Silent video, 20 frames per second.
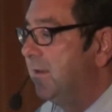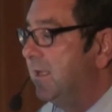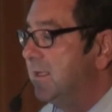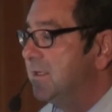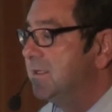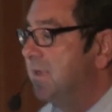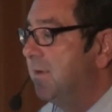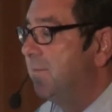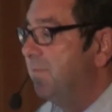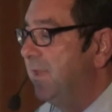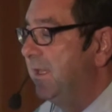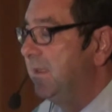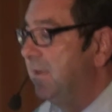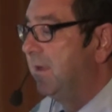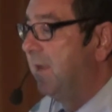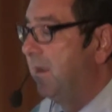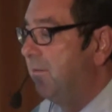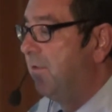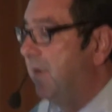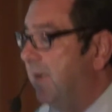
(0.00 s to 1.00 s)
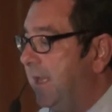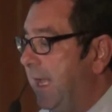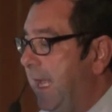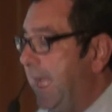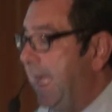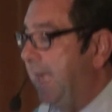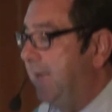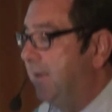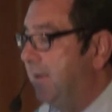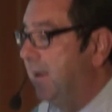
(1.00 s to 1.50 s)
That's something that I want
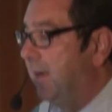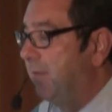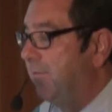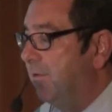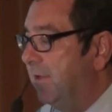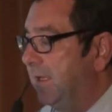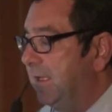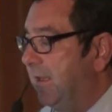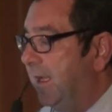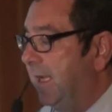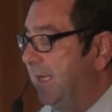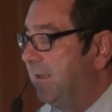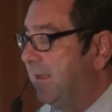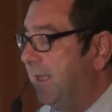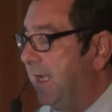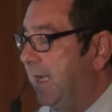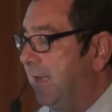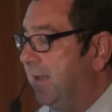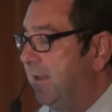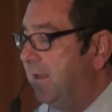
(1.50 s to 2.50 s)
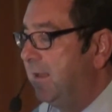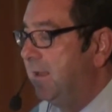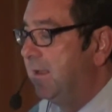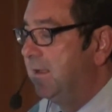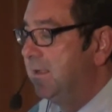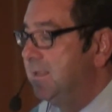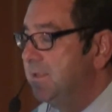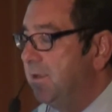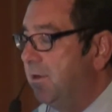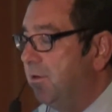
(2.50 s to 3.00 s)
to add. I really like that.
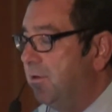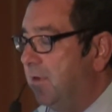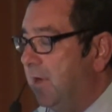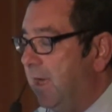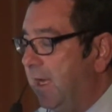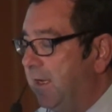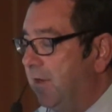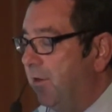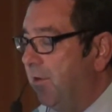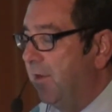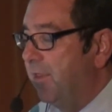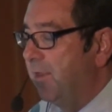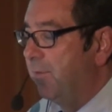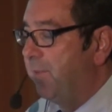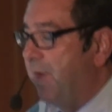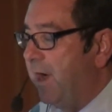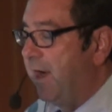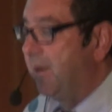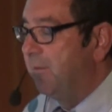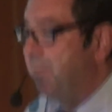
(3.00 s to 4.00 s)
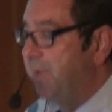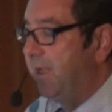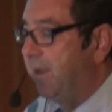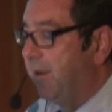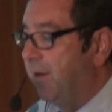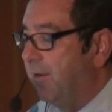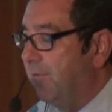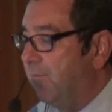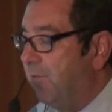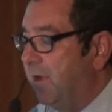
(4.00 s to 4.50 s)
So I go to the bottom
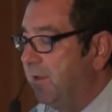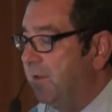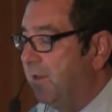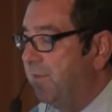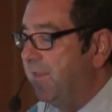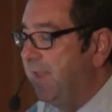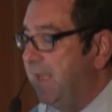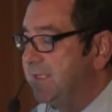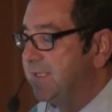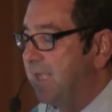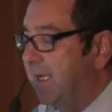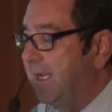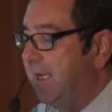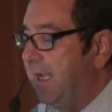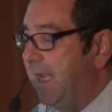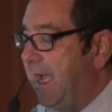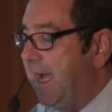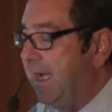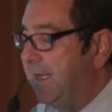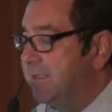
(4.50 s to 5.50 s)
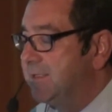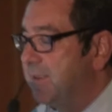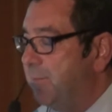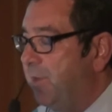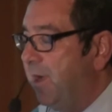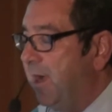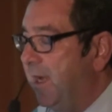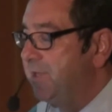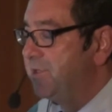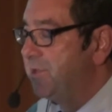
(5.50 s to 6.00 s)
here, and one of the things I can add is
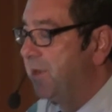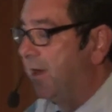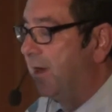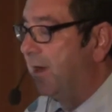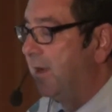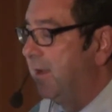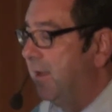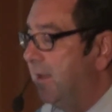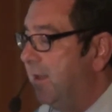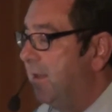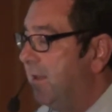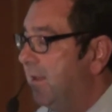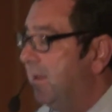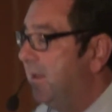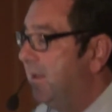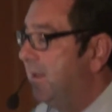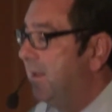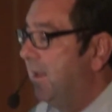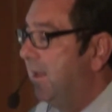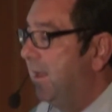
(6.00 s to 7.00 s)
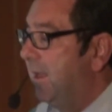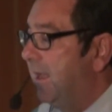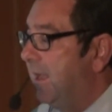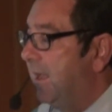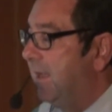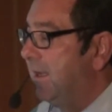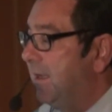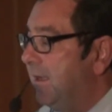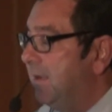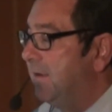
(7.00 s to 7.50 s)
a pie chart.
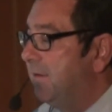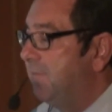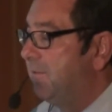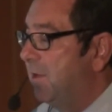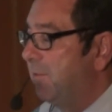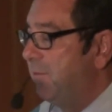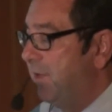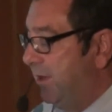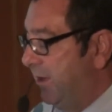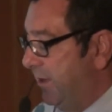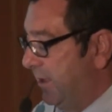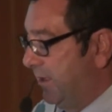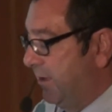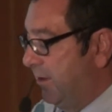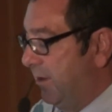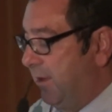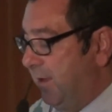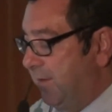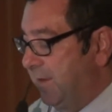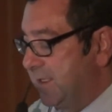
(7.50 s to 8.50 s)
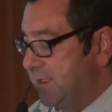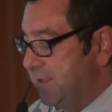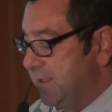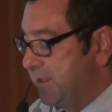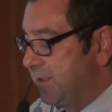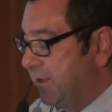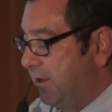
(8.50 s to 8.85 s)
And what are we going to call this?